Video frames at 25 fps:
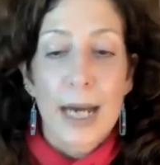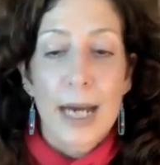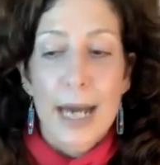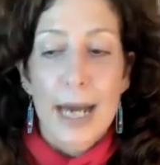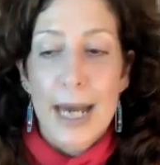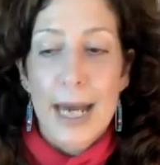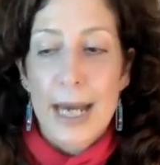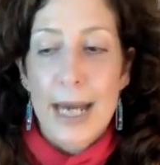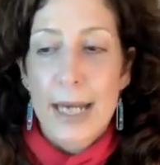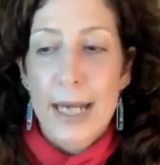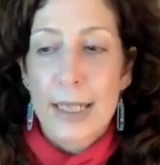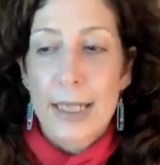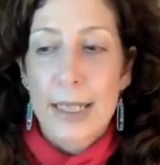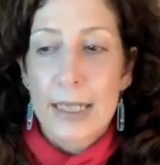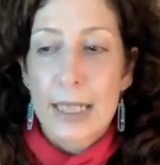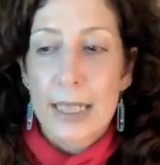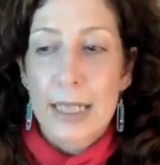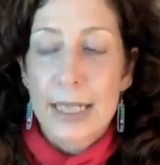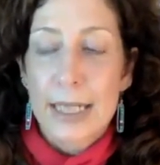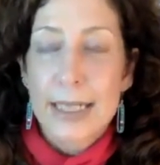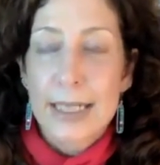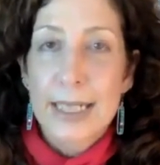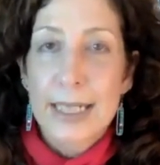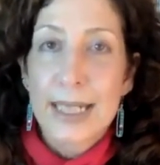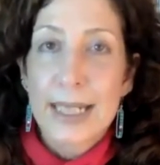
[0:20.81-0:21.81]
And in
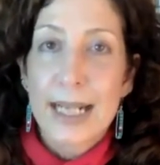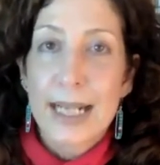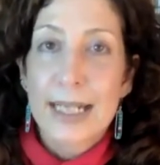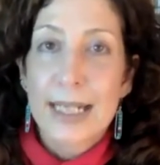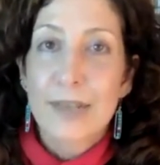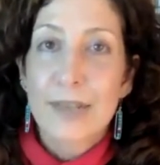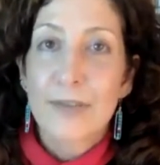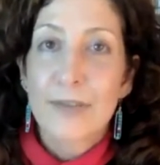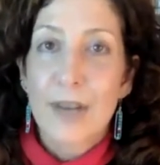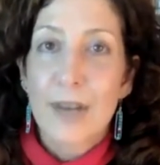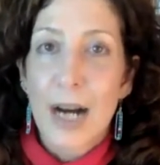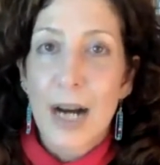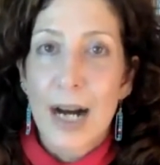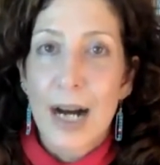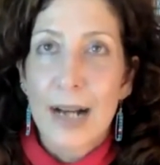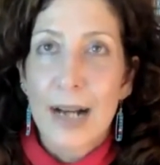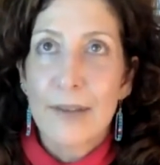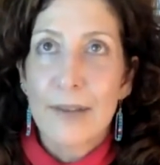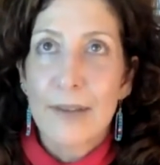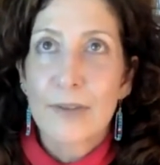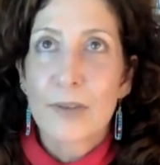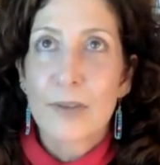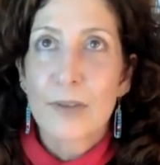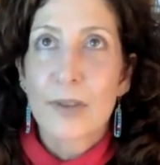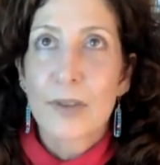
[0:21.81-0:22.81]

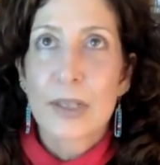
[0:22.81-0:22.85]
1995,